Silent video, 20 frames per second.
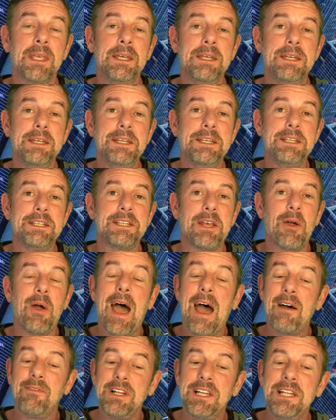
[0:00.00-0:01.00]
So
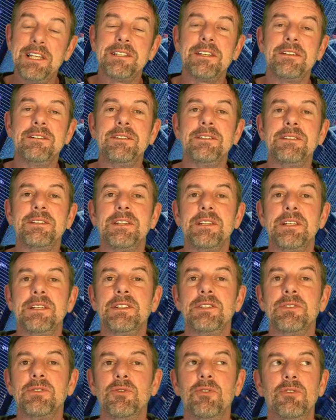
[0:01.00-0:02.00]
have a listen to this
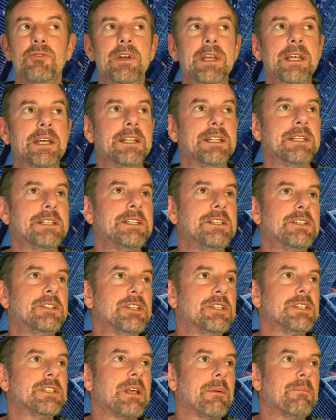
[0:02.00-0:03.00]
story and this is
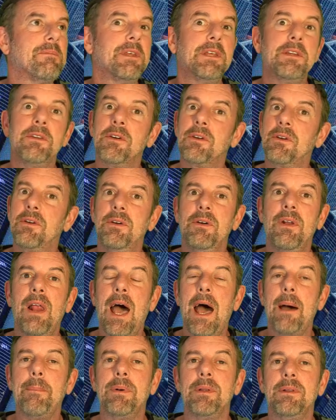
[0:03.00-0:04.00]
just something that could
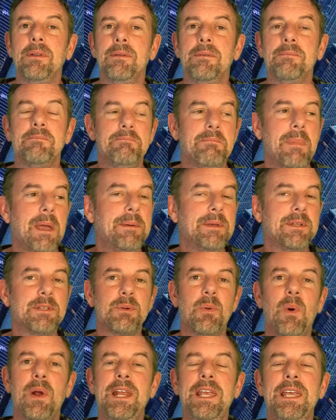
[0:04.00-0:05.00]
happen maybe
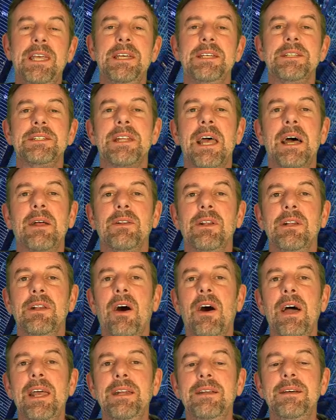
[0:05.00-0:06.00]
20 years down the
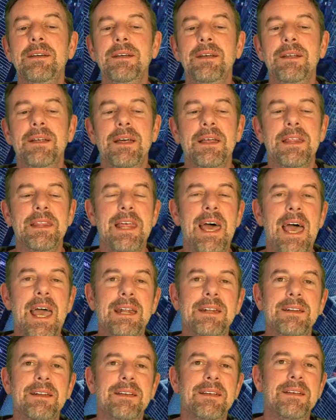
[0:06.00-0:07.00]
line.
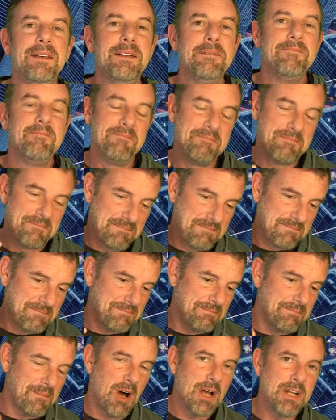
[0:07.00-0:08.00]
Then
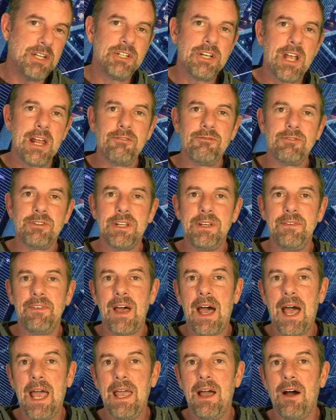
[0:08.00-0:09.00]
my generative
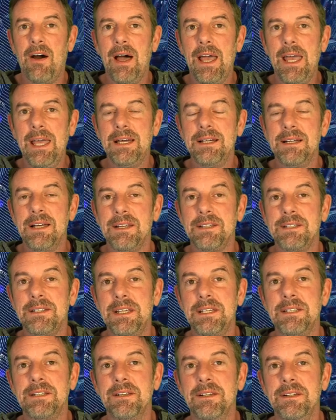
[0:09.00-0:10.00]
AI
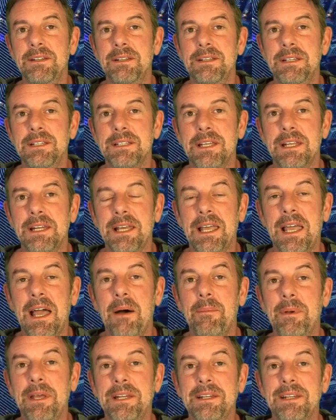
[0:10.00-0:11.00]
assistant is going to come
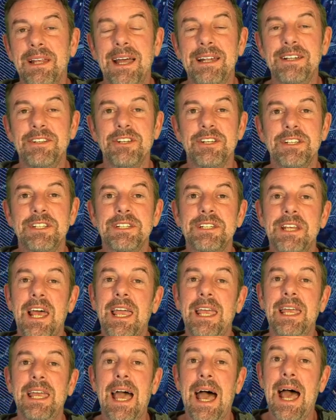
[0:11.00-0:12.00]
in and just
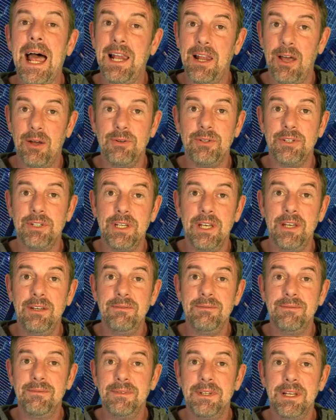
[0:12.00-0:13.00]
say hello to you
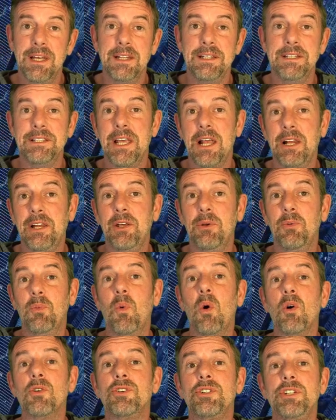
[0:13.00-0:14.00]
and tell you
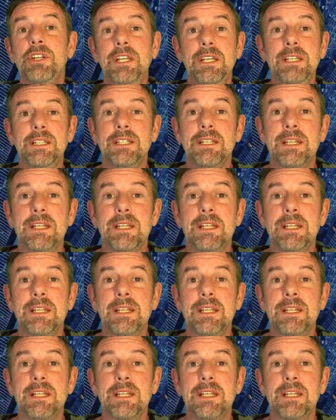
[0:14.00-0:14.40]
what she's